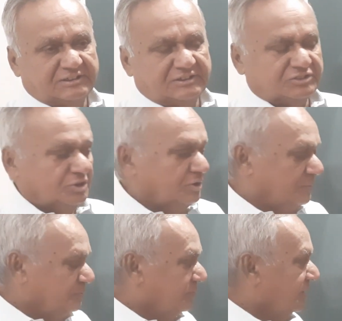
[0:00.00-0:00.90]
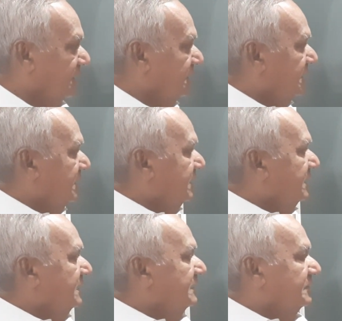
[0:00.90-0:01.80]
So
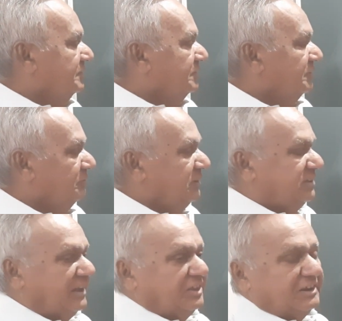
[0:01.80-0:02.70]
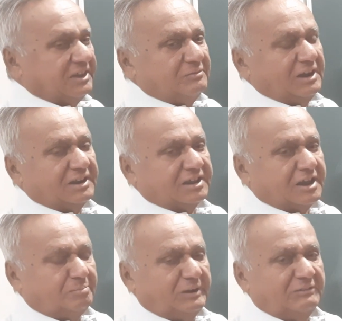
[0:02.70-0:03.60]
we say that they will
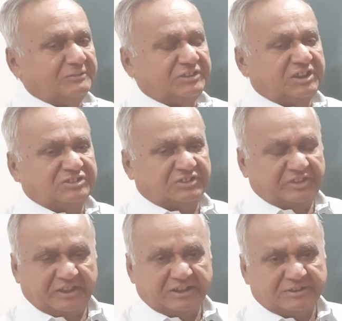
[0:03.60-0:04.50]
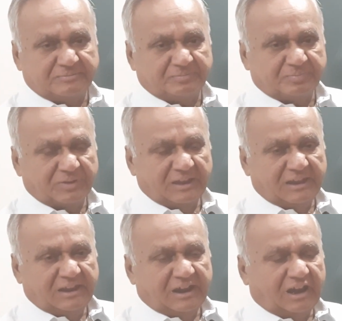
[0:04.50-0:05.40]
couple with each other,
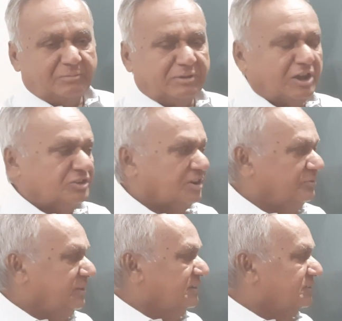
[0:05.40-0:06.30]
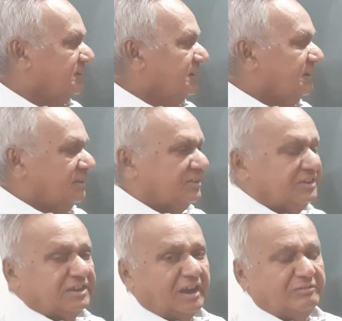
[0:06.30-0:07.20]
and because of this, the
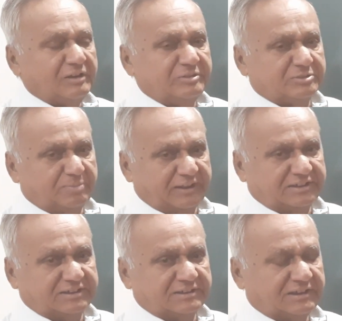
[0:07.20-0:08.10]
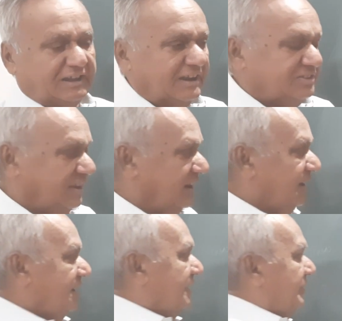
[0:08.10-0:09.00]
signal will be split. Let us
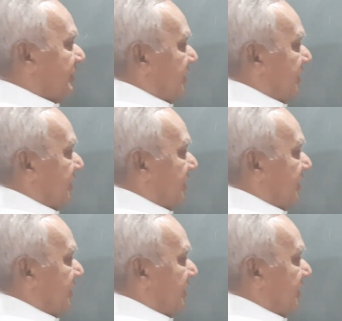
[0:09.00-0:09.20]
say this